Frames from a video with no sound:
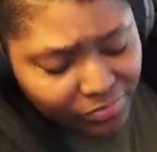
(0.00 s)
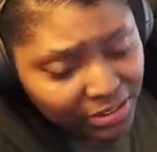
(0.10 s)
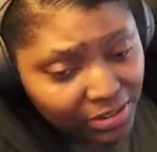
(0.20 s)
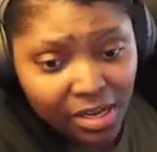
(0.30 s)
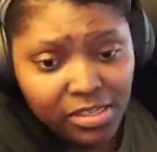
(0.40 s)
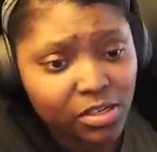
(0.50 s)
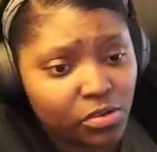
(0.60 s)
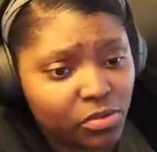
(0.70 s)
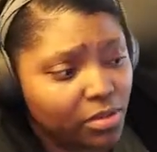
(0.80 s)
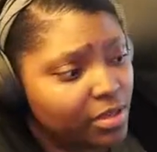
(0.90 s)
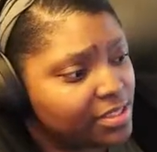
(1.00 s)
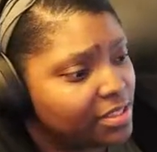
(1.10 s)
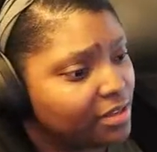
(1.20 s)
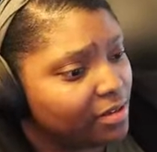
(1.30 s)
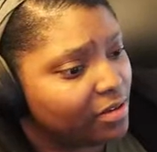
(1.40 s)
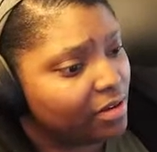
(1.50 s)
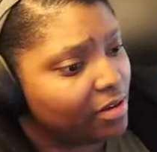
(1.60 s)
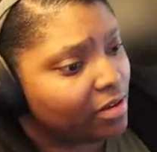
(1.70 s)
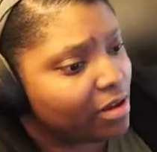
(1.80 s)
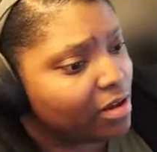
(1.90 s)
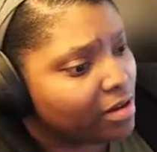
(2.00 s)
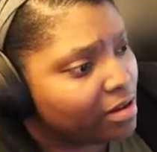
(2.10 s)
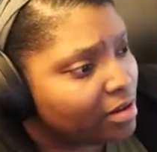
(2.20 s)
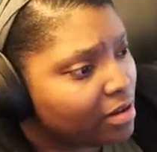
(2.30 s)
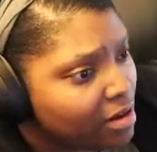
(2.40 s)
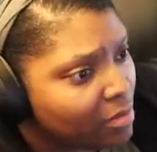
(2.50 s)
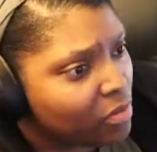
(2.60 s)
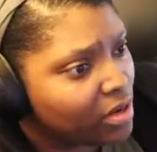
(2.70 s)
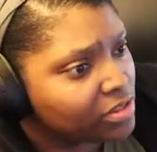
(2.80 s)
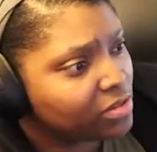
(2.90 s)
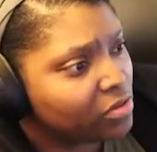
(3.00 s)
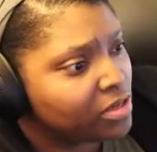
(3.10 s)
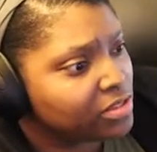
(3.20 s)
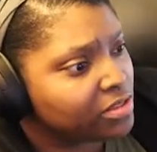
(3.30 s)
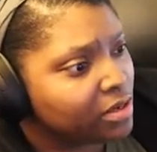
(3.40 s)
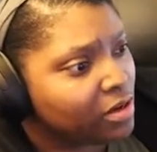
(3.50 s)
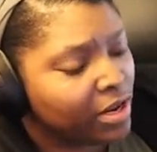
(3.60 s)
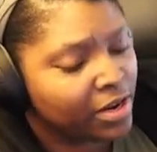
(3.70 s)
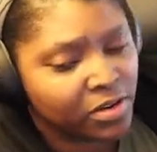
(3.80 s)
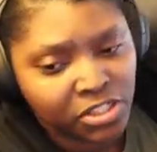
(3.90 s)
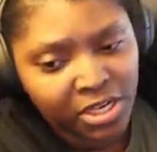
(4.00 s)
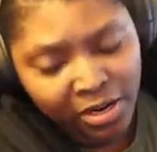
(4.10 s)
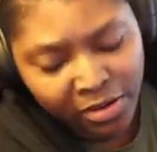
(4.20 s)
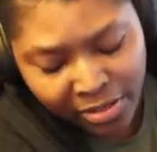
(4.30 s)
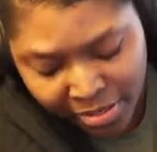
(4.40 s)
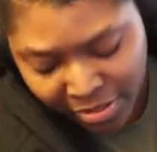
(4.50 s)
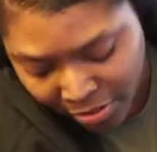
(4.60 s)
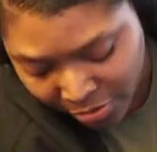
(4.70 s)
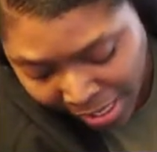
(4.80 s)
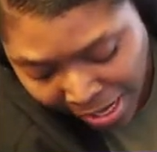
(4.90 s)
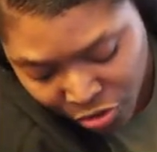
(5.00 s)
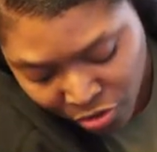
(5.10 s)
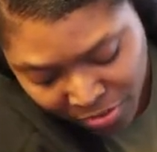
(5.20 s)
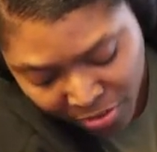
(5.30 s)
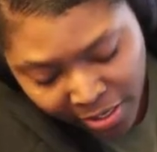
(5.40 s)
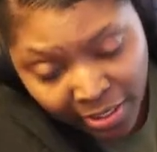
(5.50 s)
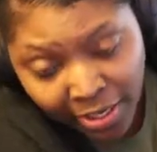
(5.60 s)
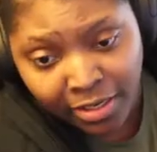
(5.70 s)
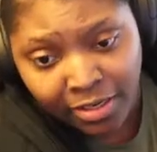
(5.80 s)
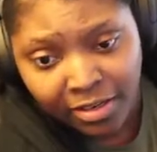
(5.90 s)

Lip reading: yeah. So let's see. Who else? Go ahead and give your shout out. Your outro. I'm sorry, lady.